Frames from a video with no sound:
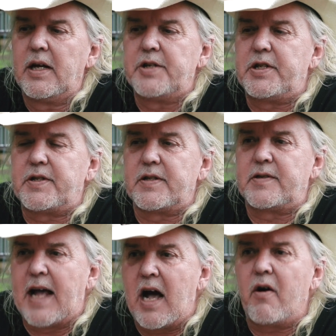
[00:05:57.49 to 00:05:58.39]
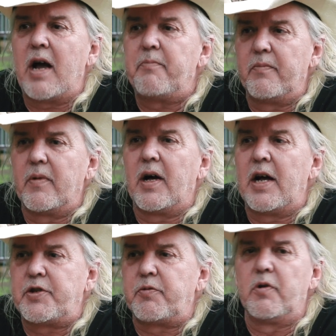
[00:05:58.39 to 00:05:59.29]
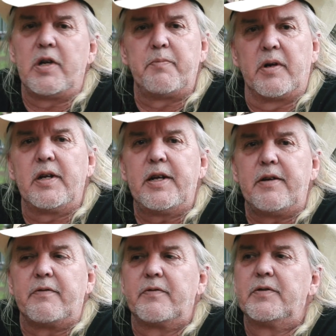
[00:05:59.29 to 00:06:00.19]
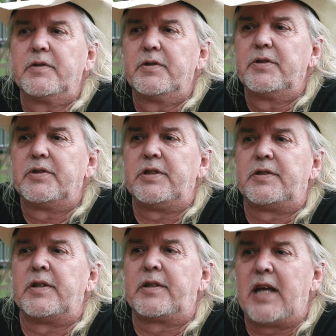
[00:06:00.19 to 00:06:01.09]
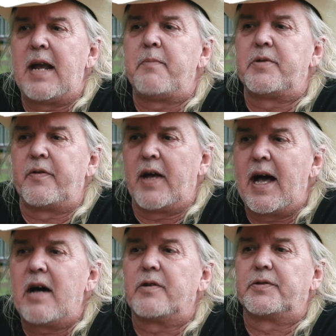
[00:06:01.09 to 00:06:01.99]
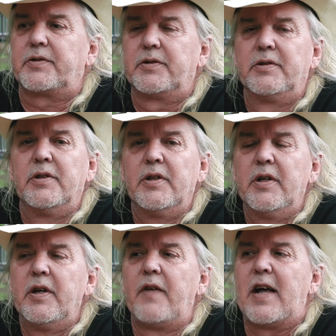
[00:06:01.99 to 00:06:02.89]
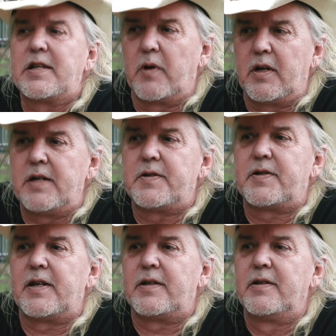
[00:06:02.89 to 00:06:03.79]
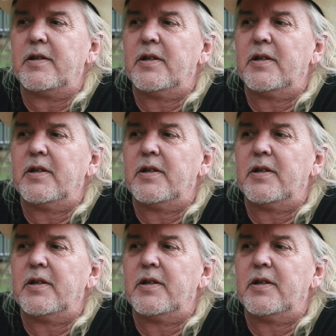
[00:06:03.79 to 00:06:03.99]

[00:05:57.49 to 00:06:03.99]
And she says, now I, I truly believe. She said it came to the house. And what Lynn said.